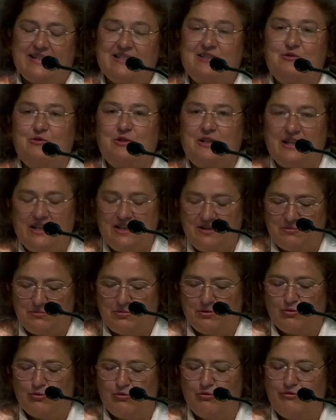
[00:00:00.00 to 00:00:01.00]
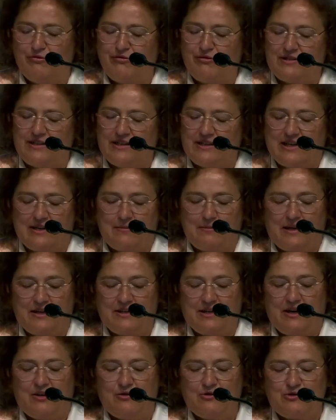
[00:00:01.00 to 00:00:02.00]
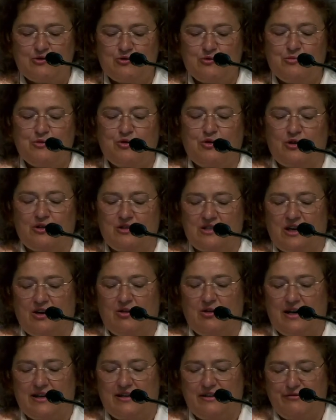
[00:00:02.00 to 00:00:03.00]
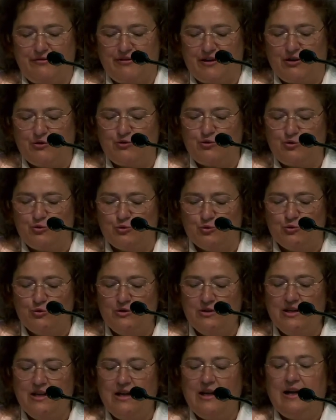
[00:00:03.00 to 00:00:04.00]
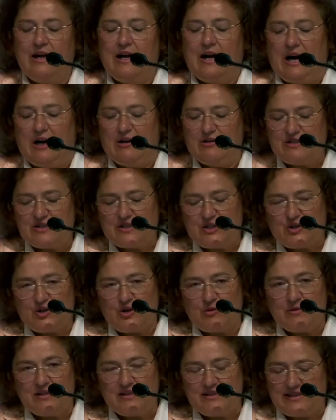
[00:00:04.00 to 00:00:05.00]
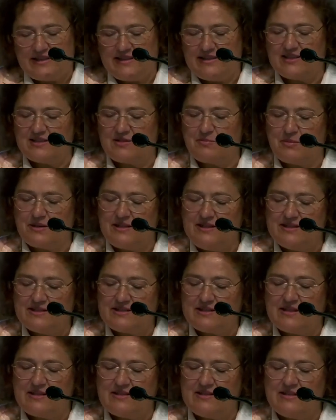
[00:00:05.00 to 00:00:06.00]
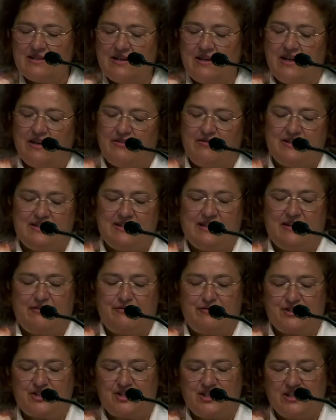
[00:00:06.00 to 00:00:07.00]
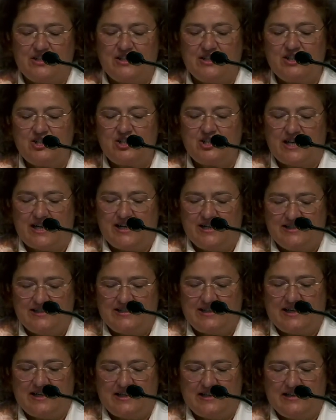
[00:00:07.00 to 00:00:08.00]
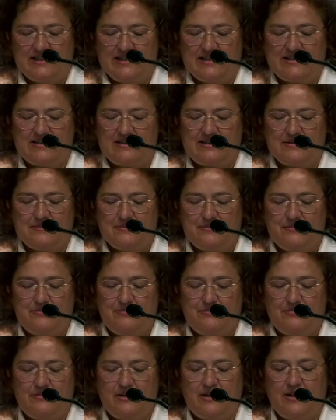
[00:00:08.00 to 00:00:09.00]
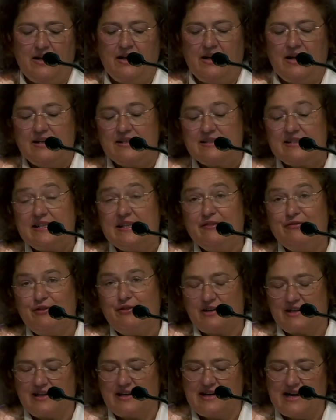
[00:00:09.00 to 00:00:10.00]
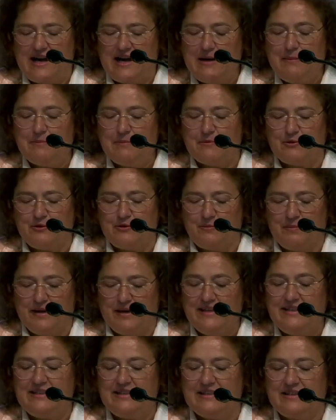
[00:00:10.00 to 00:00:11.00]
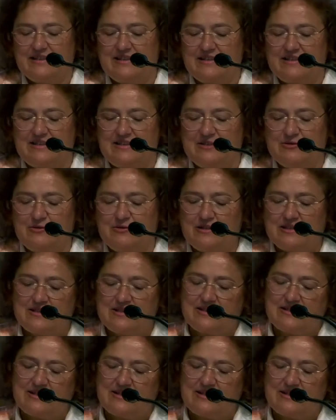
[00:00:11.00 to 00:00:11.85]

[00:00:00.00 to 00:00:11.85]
Practically all professions that men practice can also be done by women, except that of a priest, as she points out in several occasions. According to Stein and Allers,